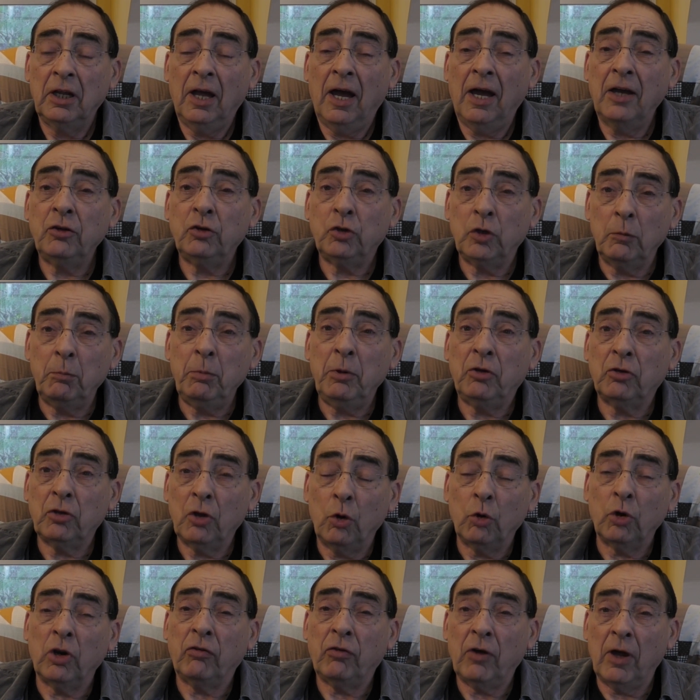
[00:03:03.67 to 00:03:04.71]
I should be
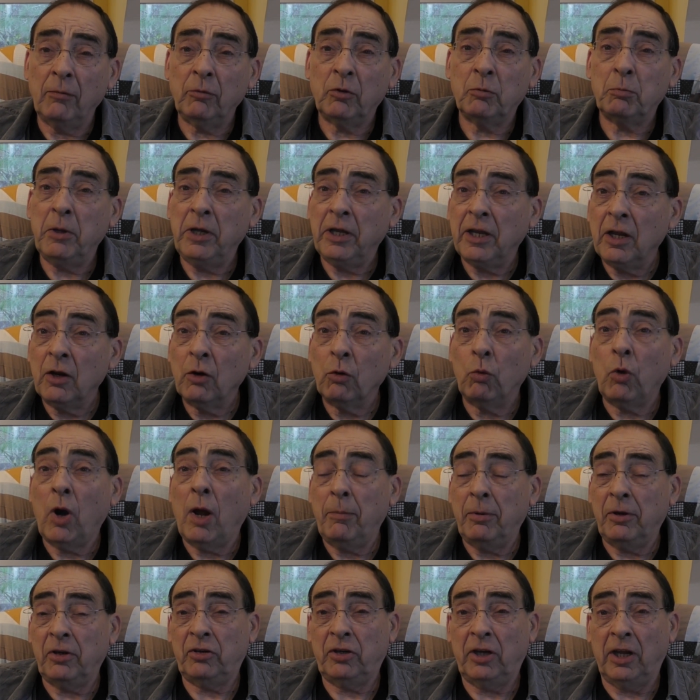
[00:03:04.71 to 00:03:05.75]
told if I'm speaking
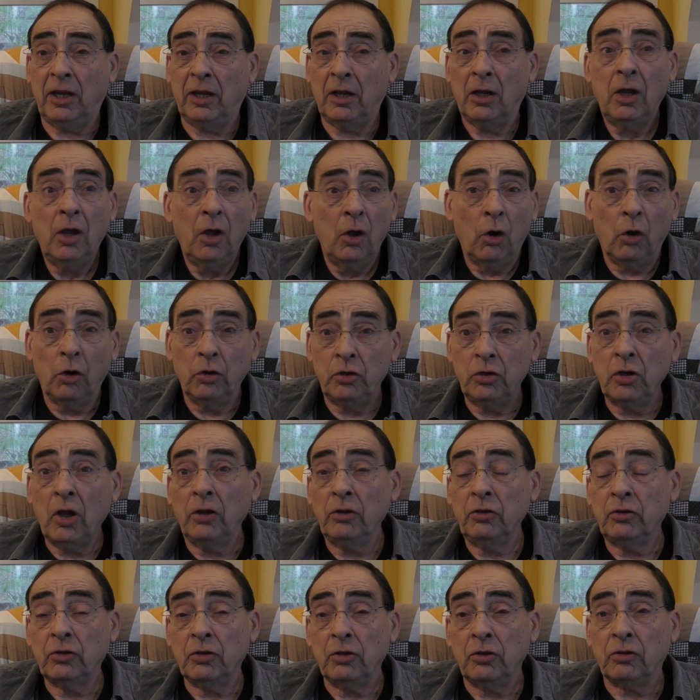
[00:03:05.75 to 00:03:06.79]
rubbish here or
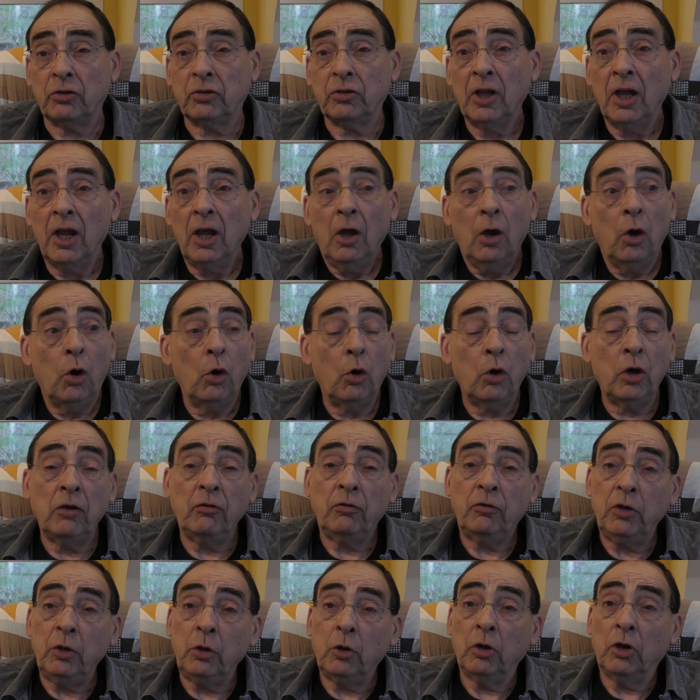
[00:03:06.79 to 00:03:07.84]
nonsense, or
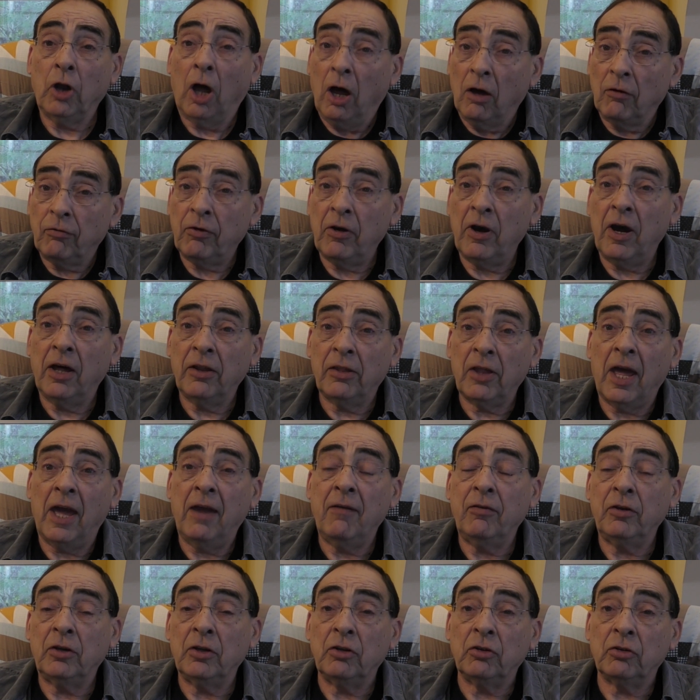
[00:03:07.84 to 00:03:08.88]
if you can offer other
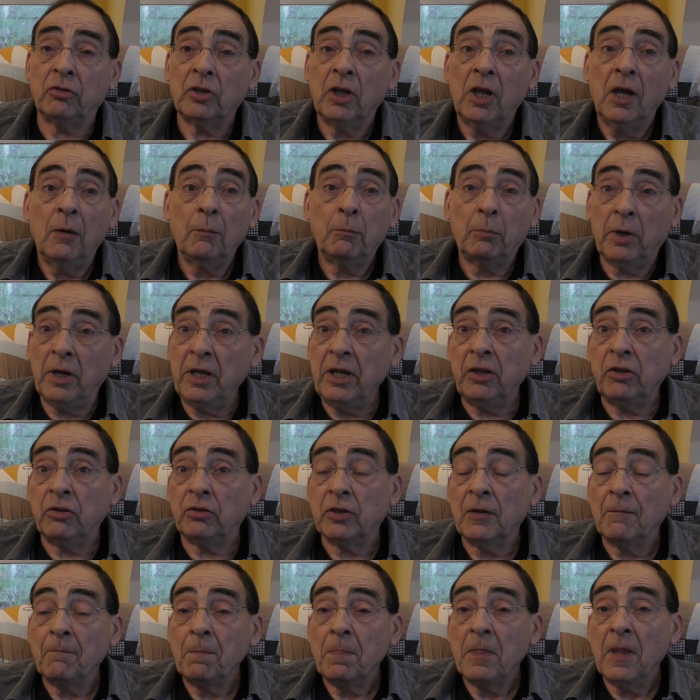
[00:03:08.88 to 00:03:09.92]
evidence,
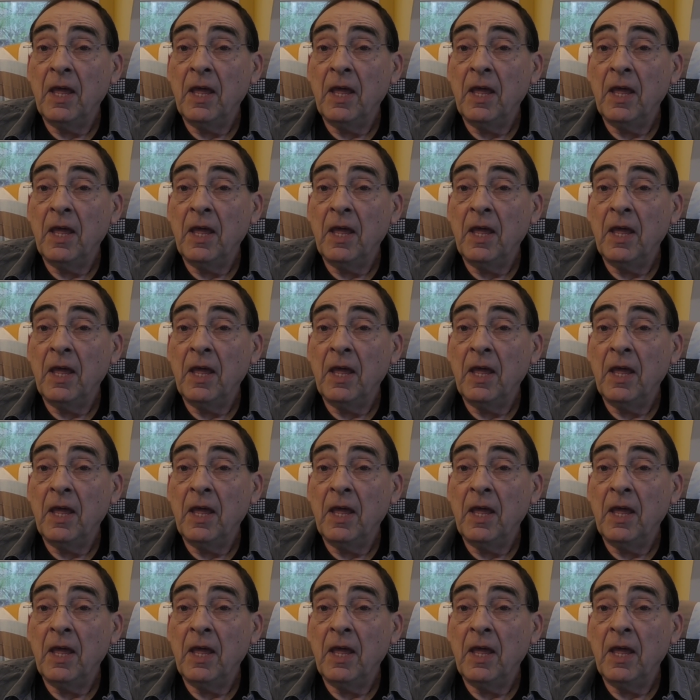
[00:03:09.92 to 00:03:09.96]
please.